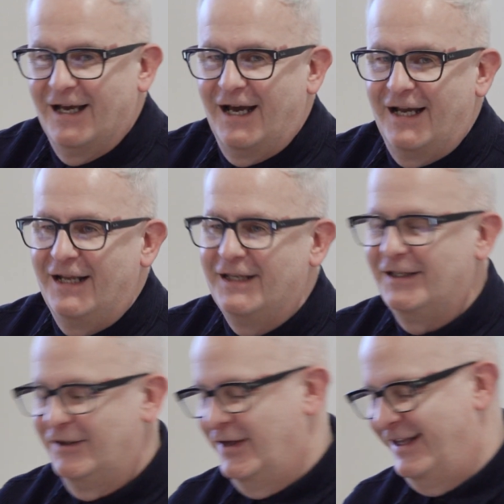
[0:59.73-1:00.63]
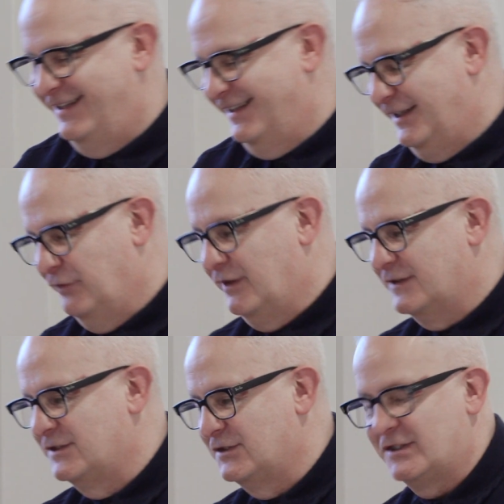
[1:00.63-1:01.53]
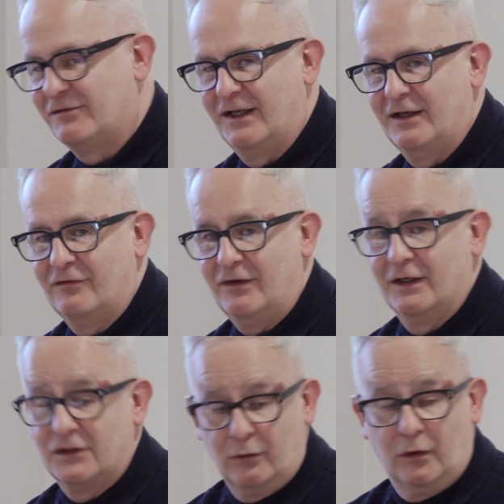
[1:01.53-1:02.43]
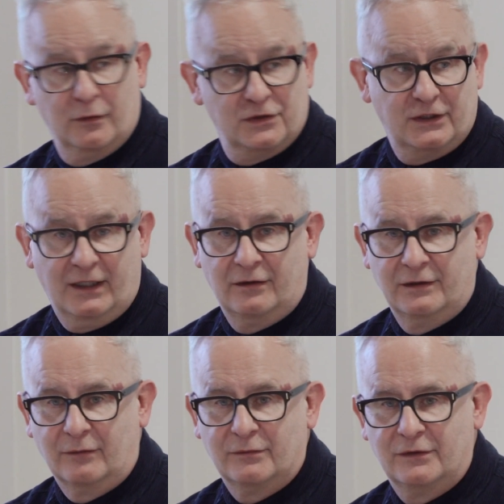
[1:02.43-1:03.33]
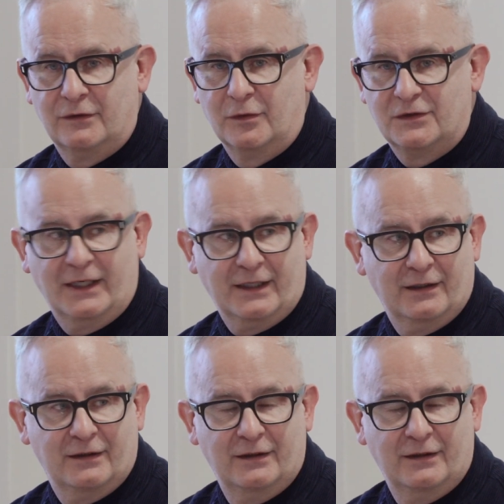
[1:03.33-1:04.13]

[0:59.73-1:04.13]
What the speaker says: And then you've got to justify it on a flat. So always check, double check it.